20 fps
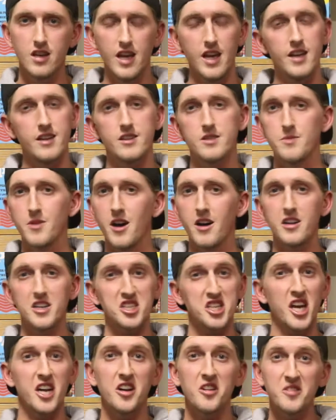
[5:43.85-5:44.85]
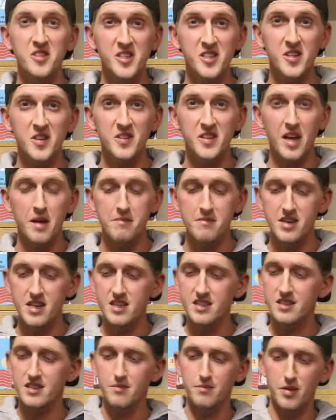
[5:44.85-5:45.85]
And to be honest, I don't really know what that
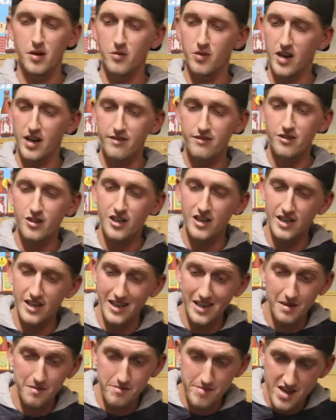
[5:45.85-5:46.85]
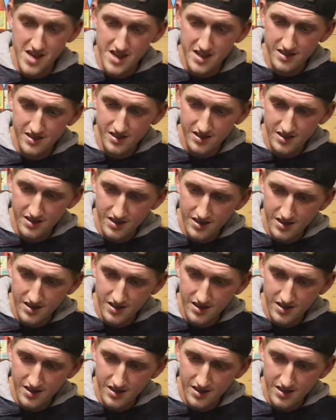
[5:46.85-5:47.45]
means, but whatever it means,